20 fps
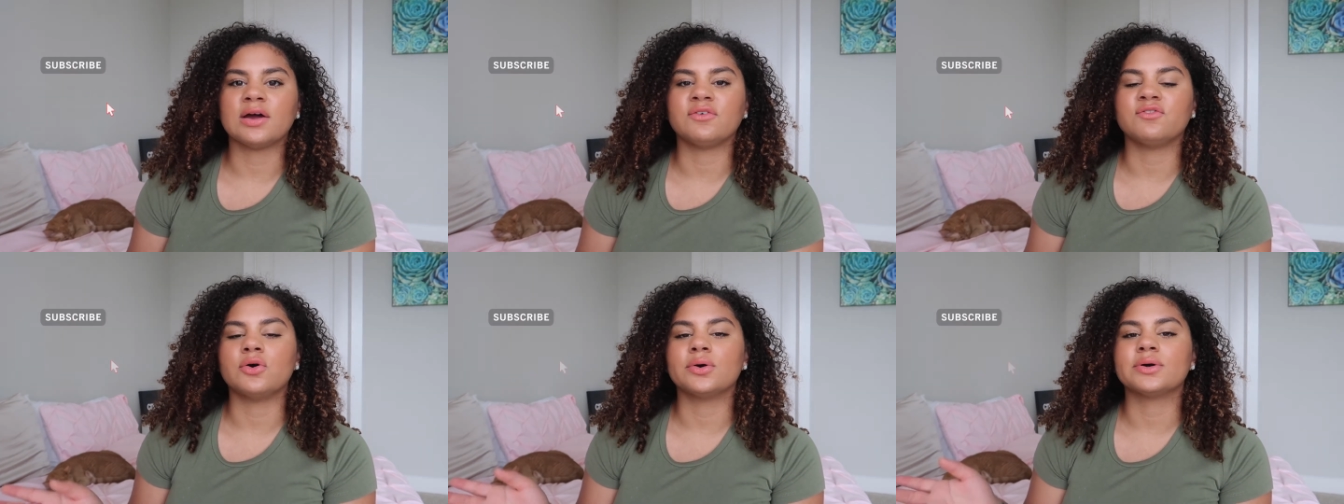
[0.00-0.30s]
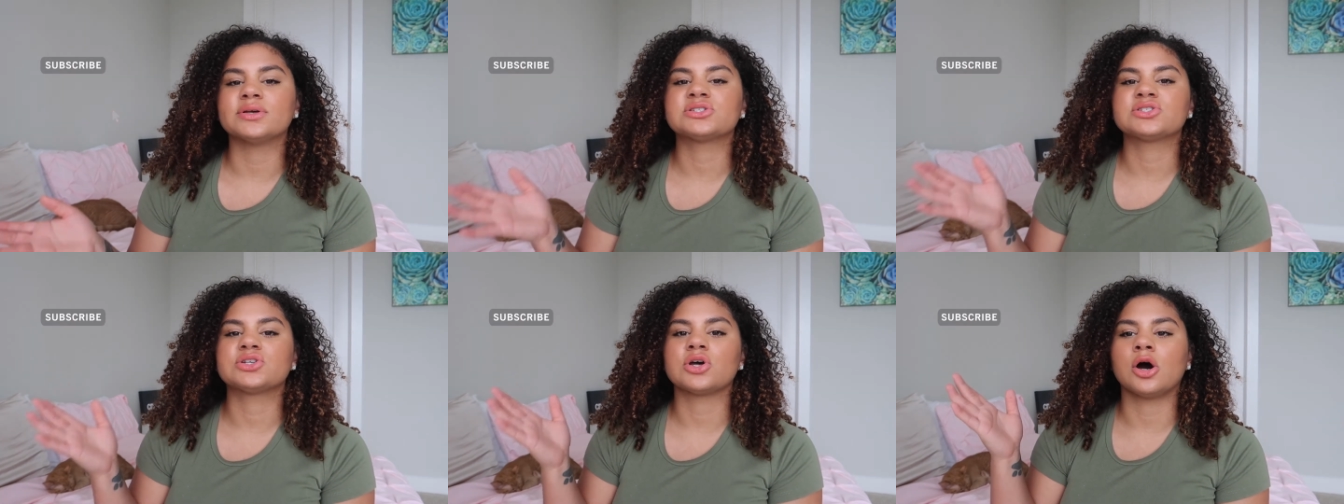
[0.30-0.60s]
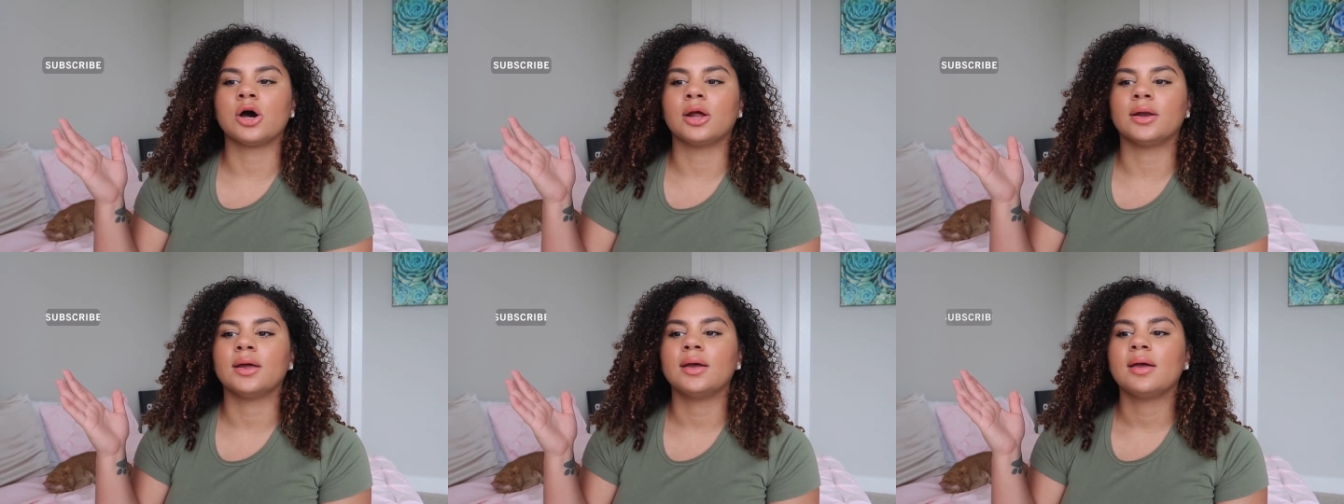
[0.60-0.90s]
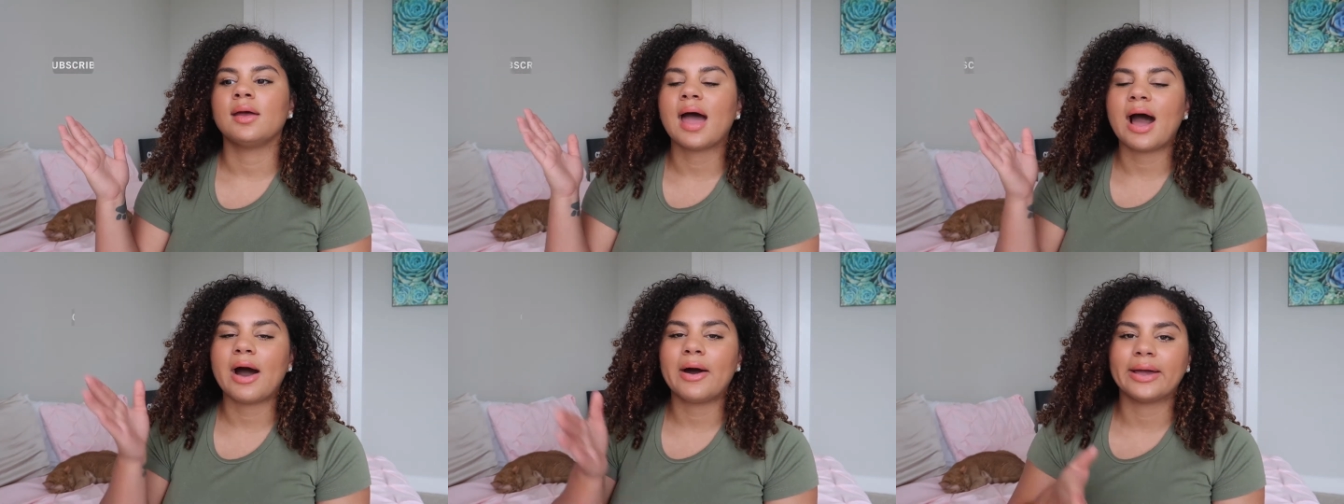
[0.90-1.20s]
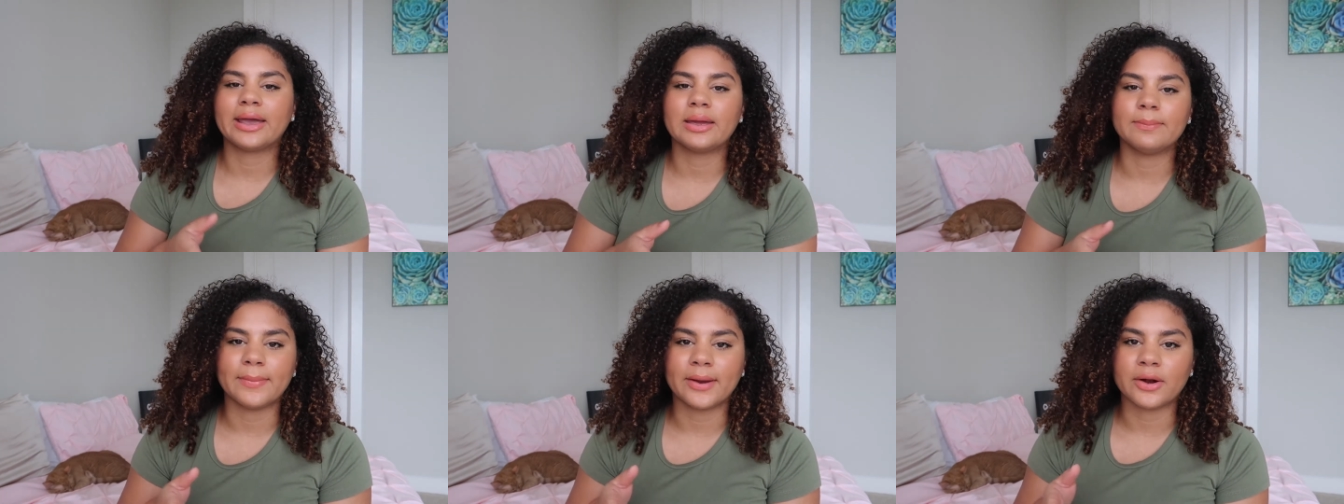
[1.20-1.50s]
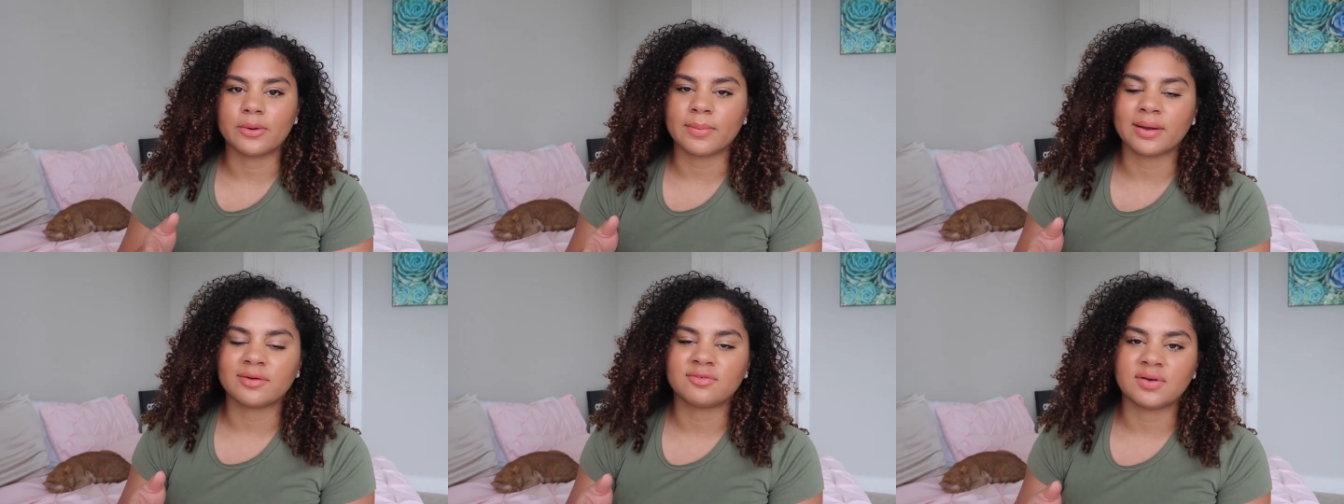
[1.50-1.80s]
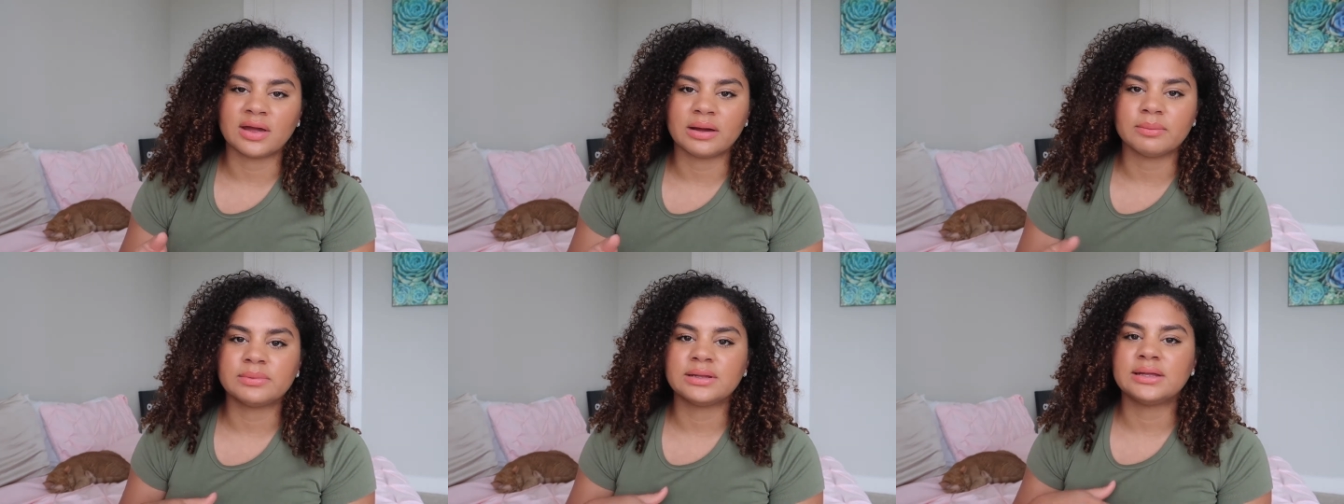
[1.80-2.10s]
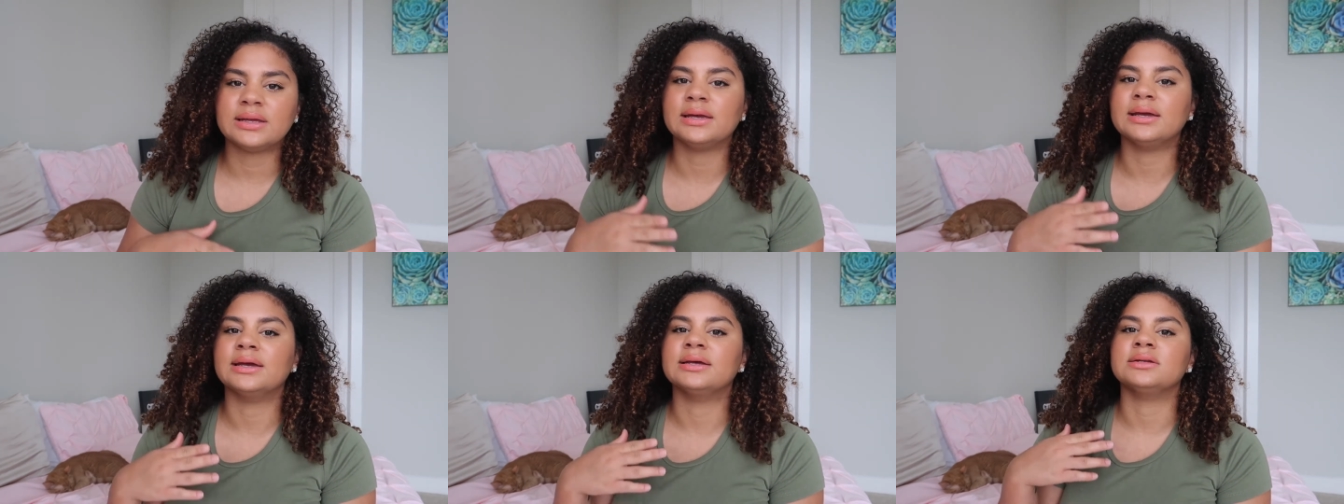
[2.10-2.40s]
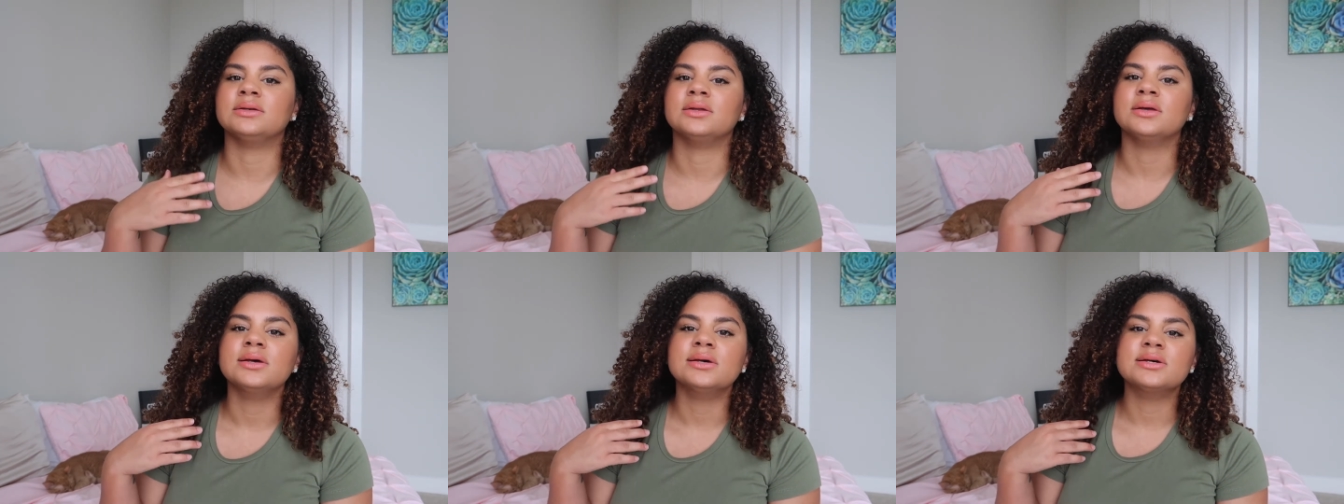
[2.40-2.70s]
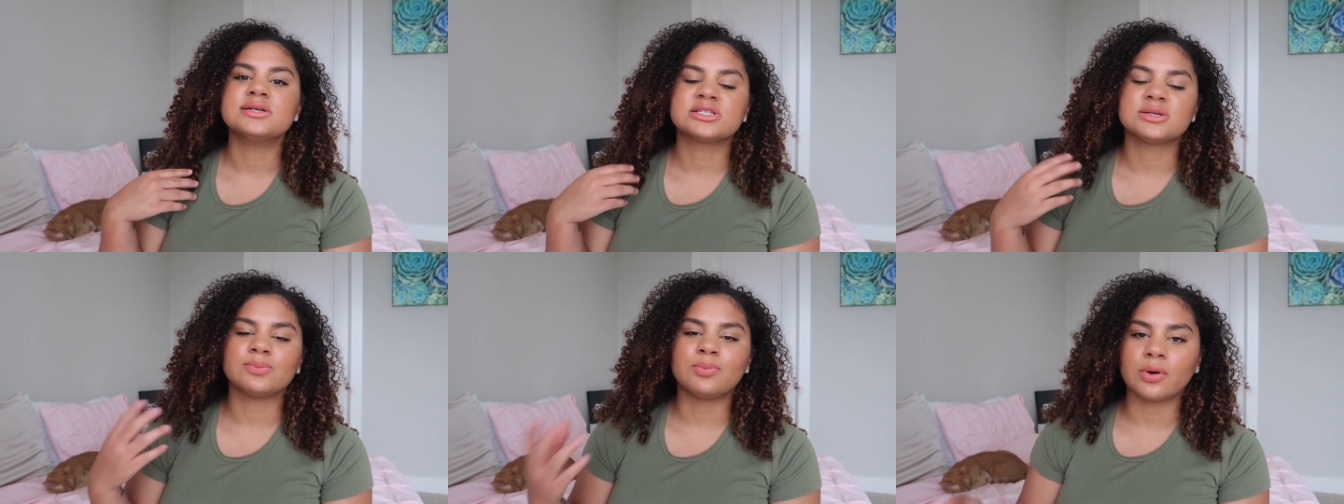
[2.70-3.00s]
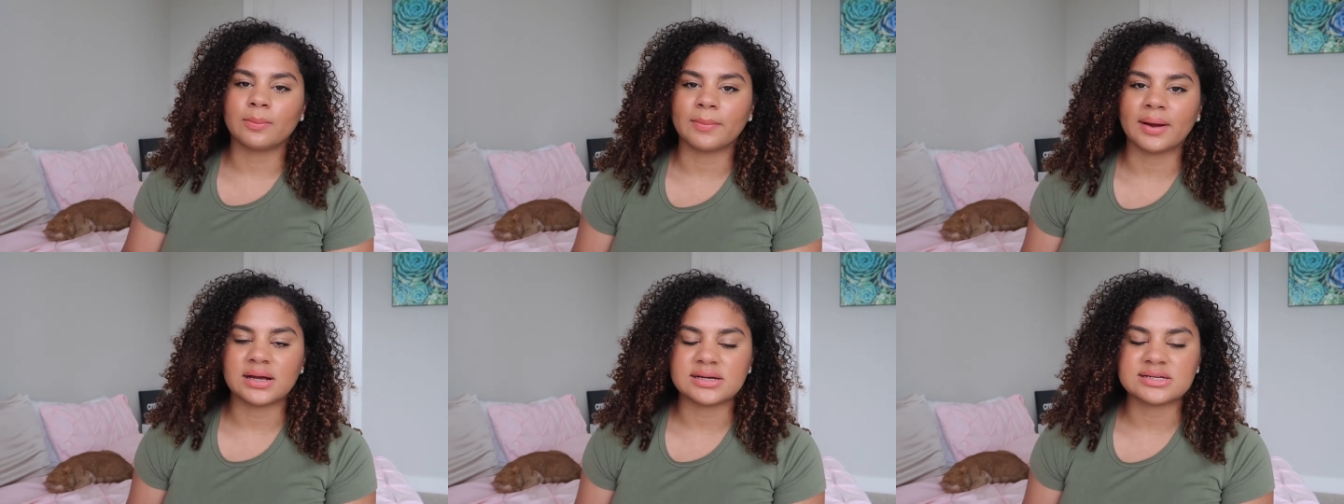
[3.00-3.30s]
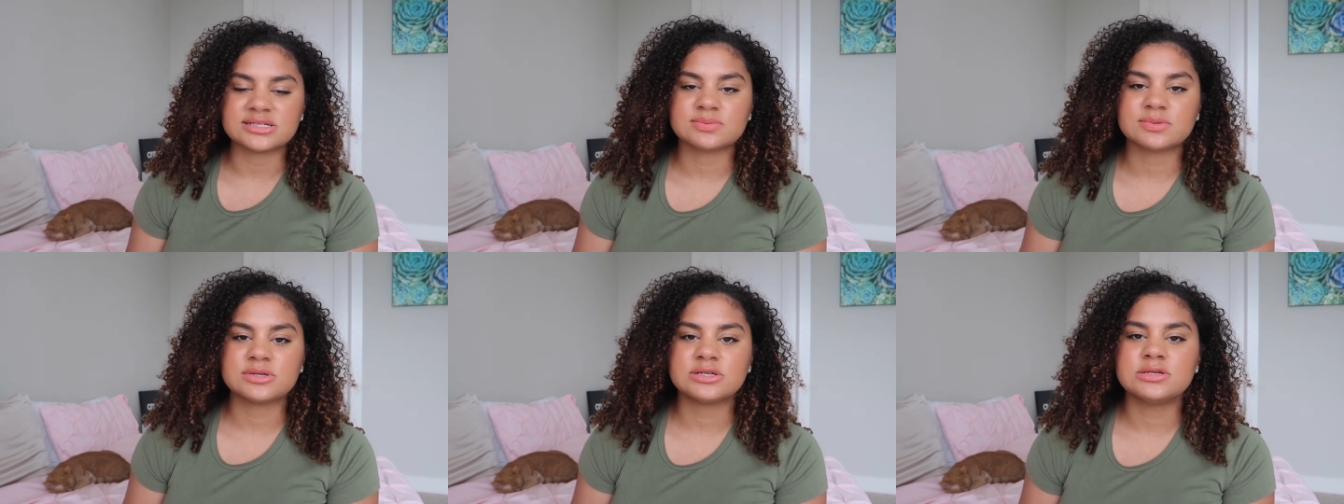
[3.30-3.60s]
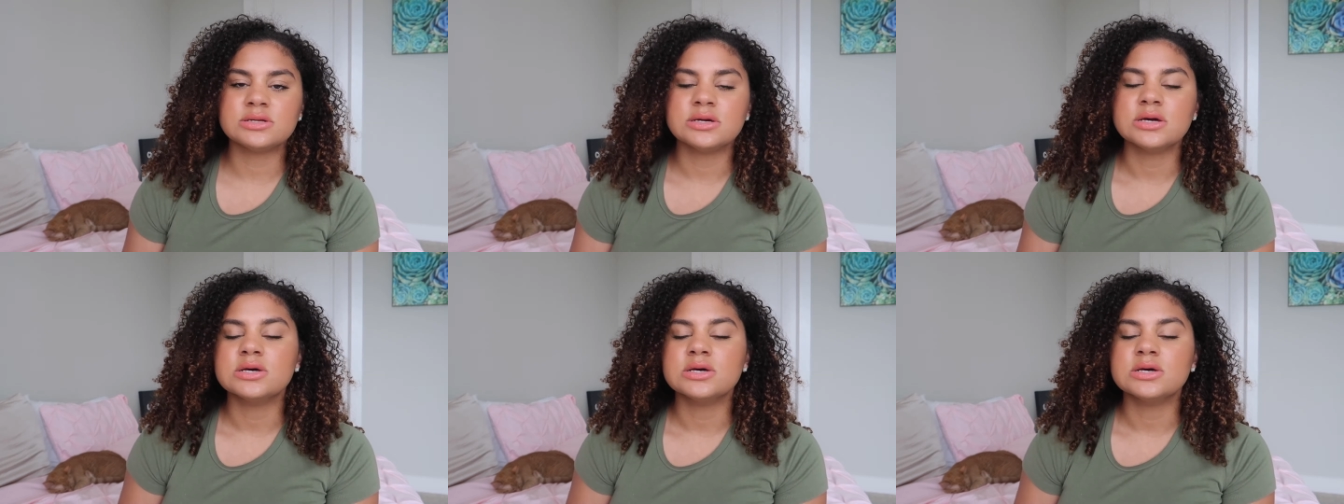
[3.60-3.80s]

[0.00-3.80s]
I focused on how I can better my family and support my husband.